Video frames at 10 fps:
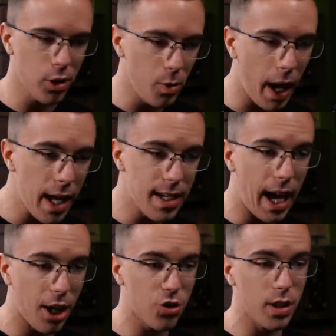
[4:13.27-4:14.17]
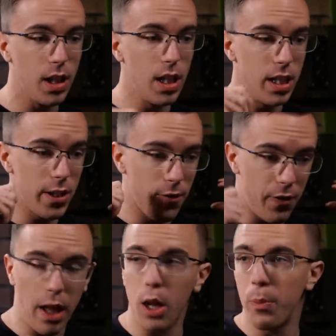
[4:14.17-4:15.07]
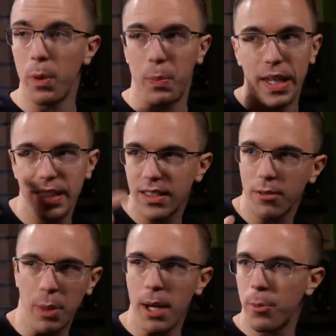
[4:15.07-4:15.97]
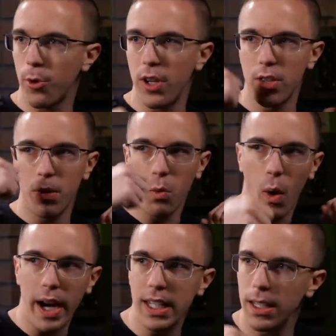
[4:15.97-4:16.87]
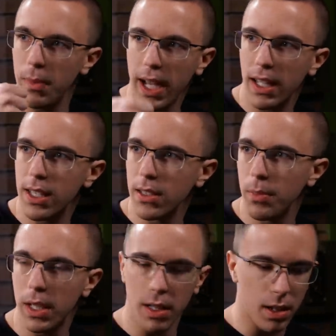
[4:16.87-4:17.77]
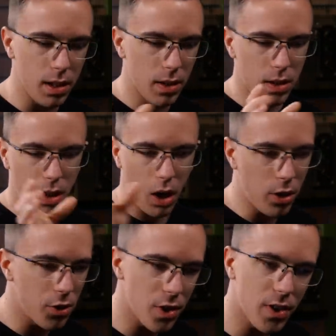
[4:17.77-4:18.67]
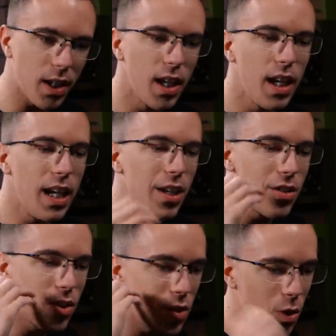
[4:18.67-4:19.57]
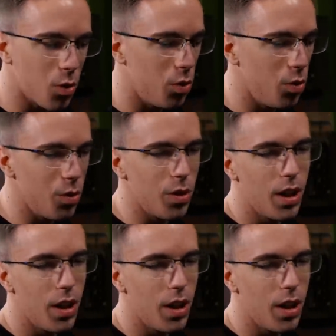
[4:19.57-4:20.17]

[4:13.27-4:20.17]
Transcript: Like right. you had to actually develop the pieces of paper and the winding mechanism and the, the cartridges. Like it is so cool.